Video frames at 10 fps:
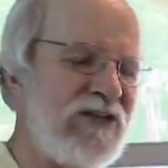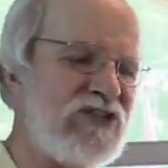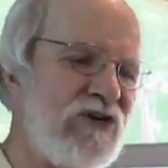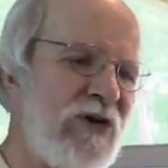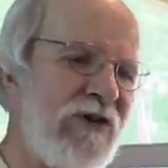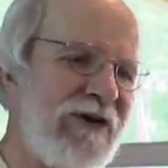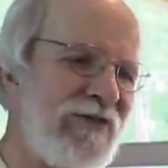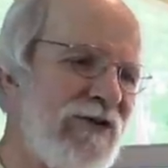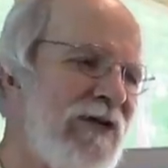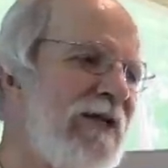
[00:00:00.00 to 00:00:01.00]
the soil
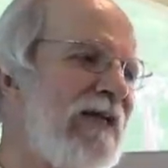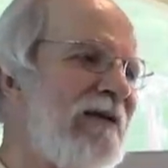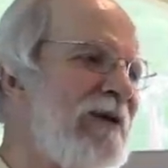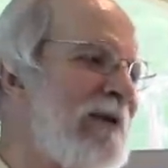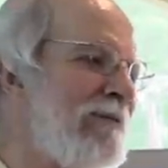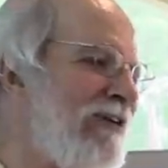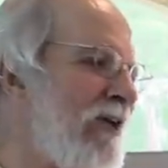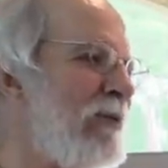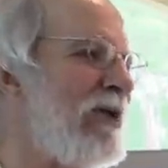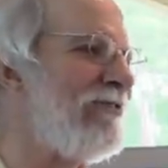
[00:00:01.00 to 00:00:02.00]
level and become
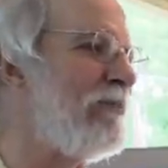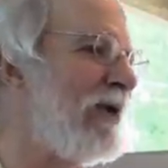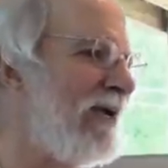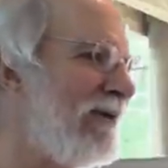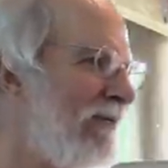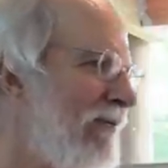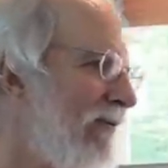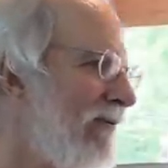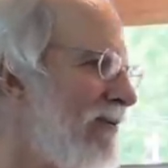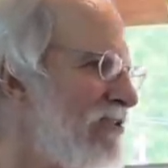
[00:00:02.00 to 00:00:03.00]
available to everybody.
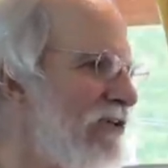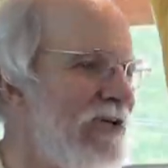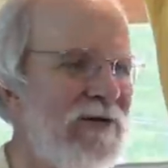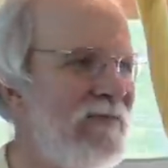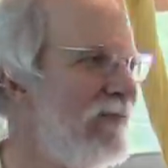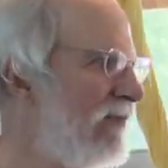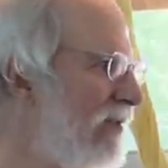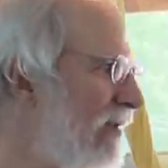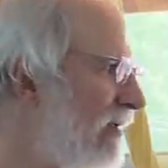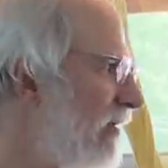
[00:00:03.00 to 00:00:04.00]
So burdock's not
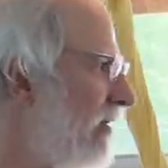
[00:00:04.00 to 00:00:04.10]
good, you